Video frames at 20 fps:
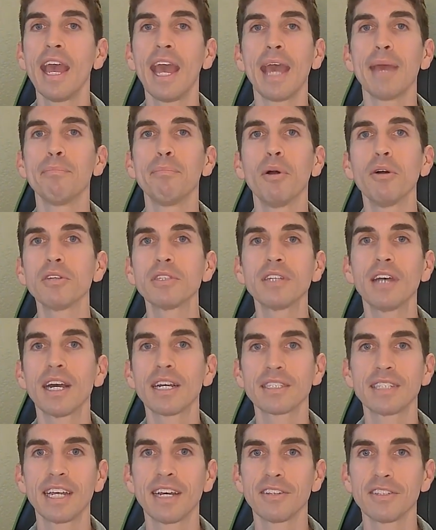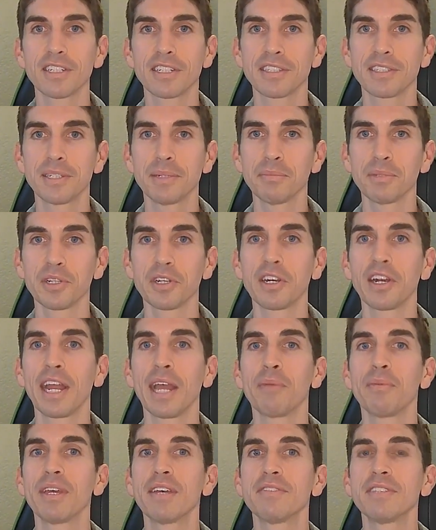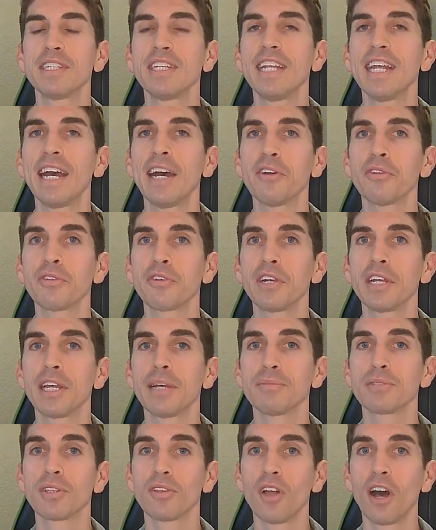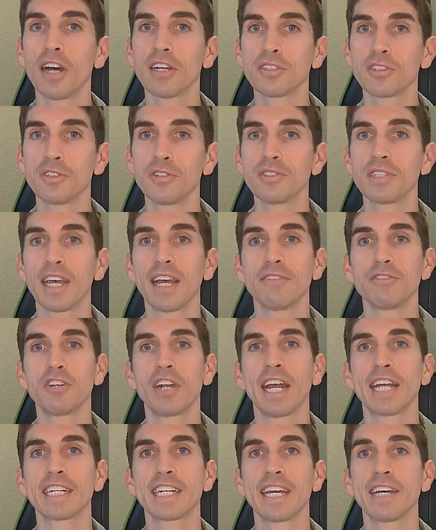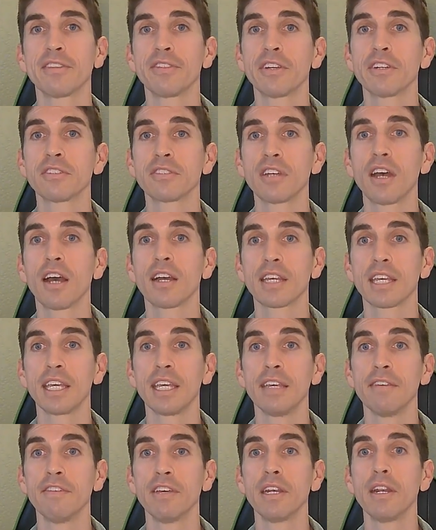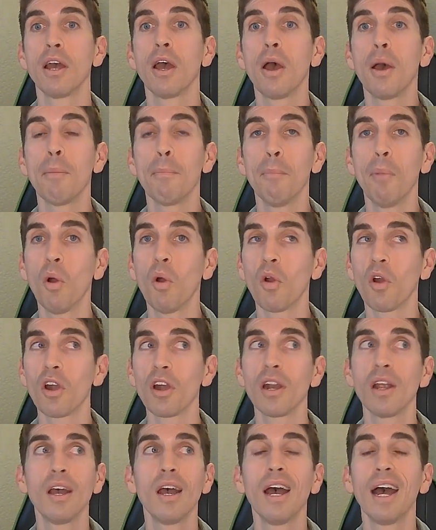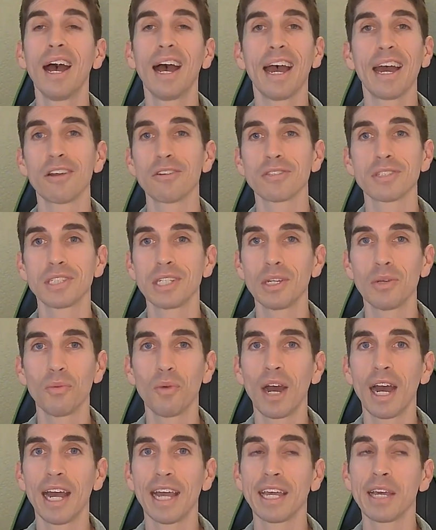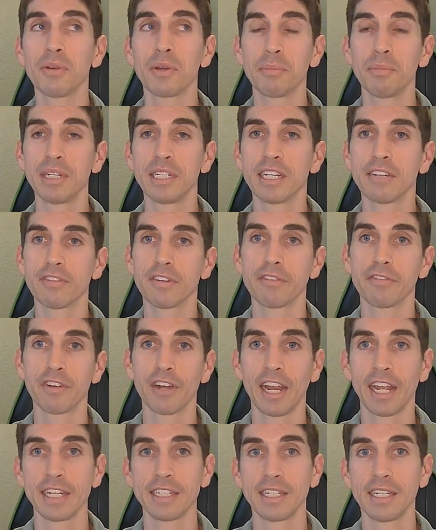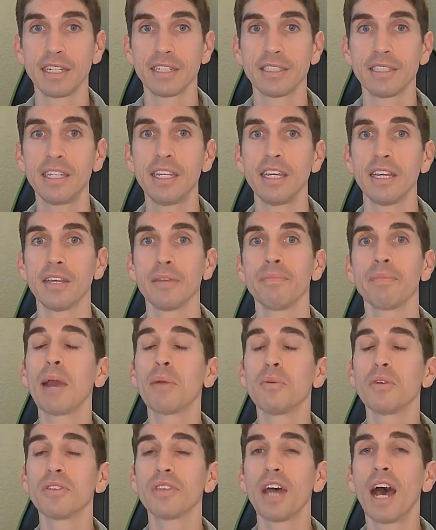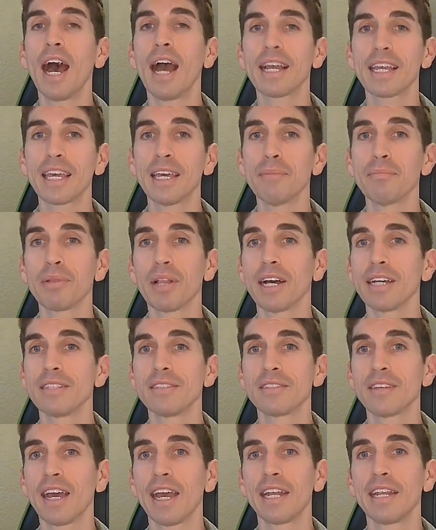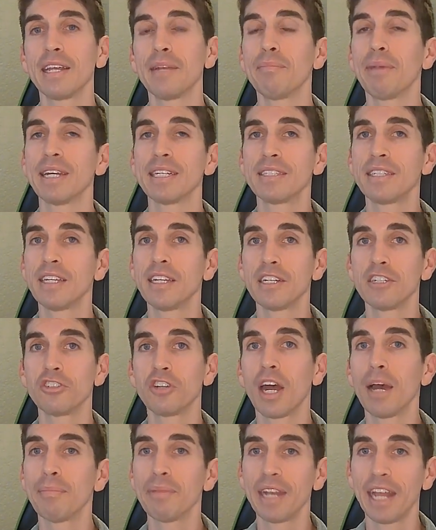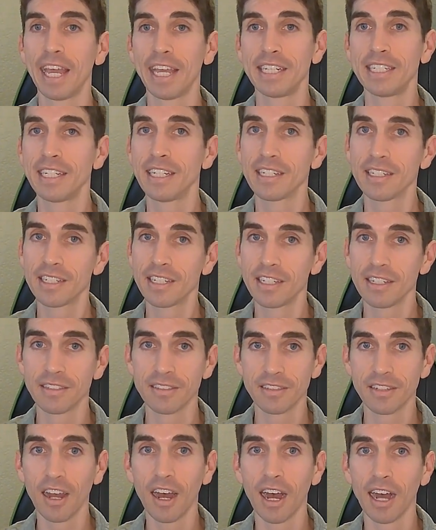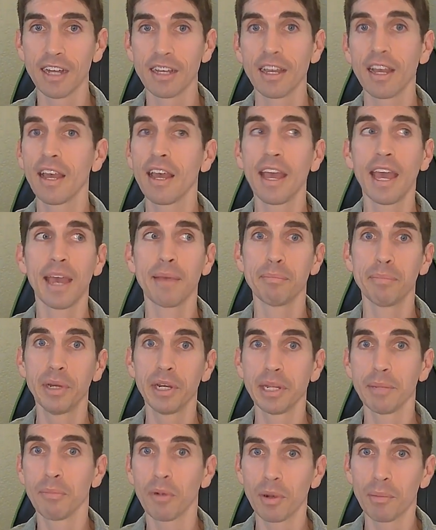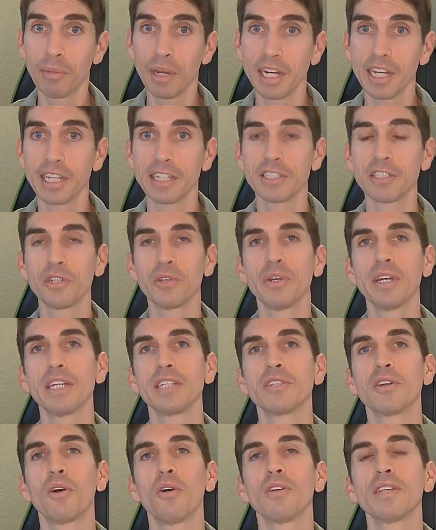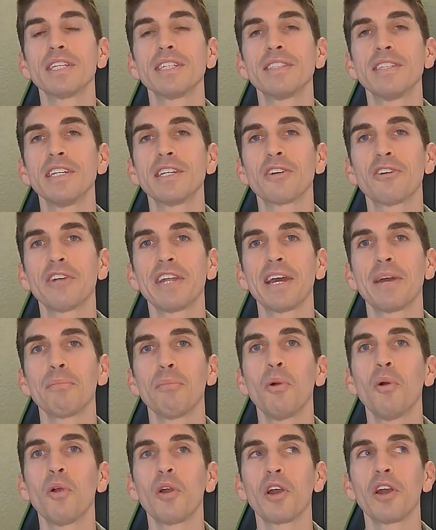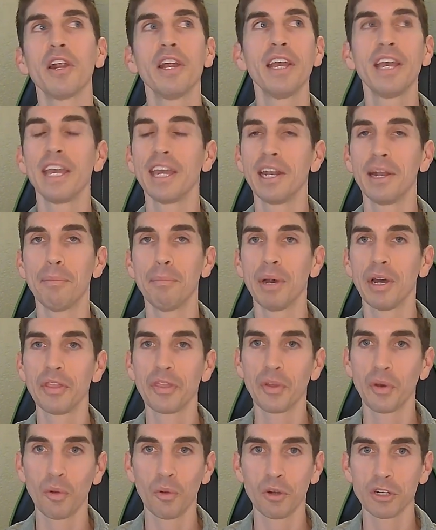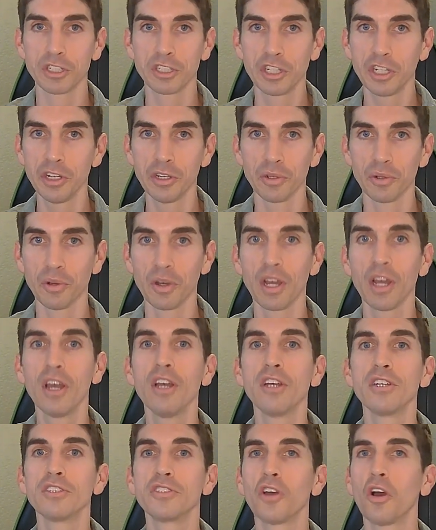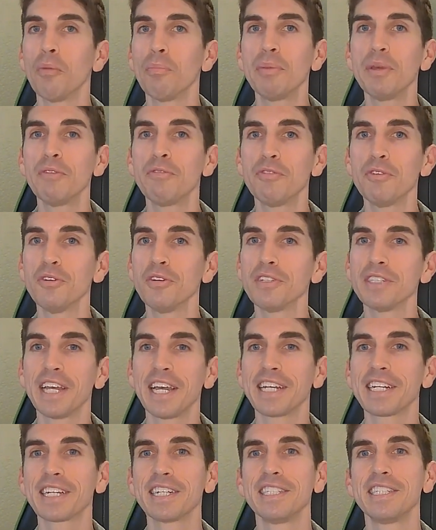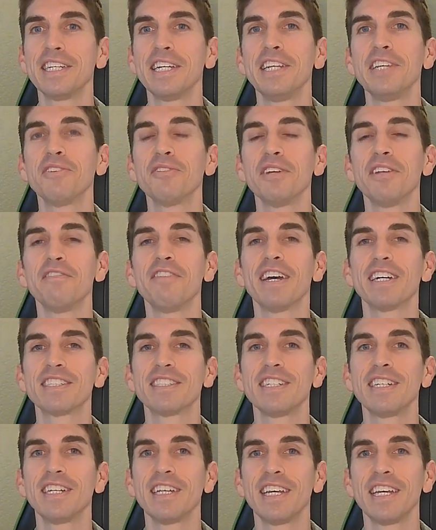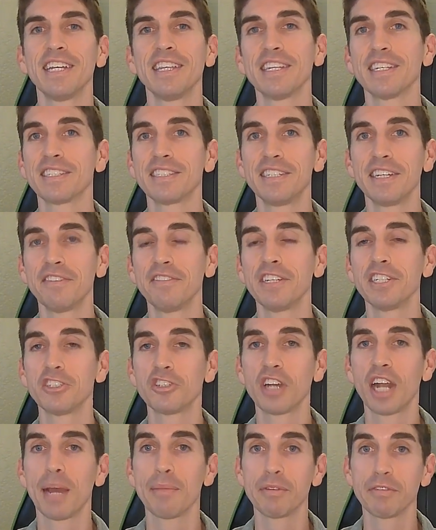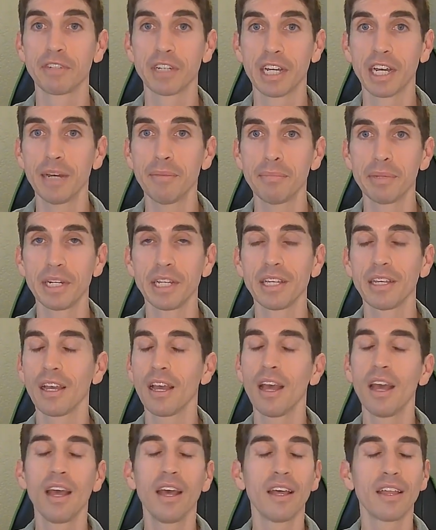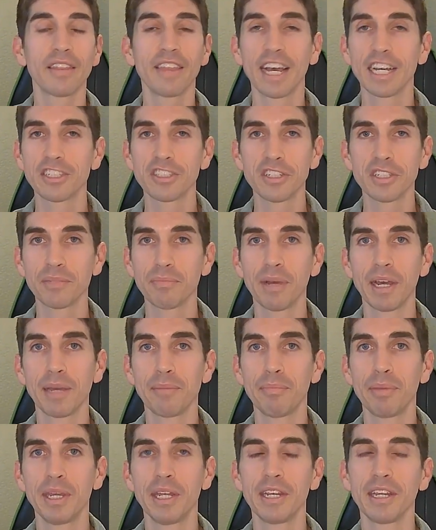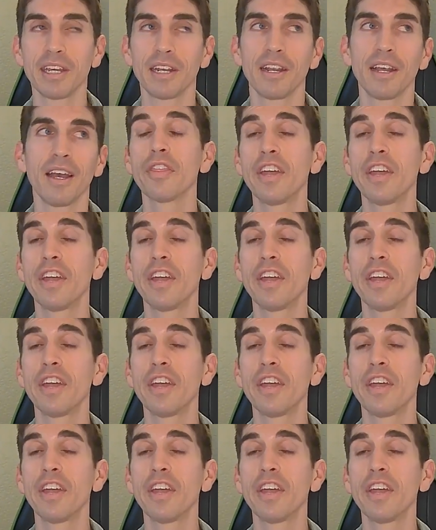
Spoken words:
And both stocks now look similar, and we have seen how 3M's lawsuits have dragged down their stock even more. I don't see why it would be different for AT&T. I will not get blindsided by seeing a drop in AT&T stock and putting more money into it to only see it go down more in a month or two. Don't be fooled and continue investing in this dividend trap of a company. That's just my opinion.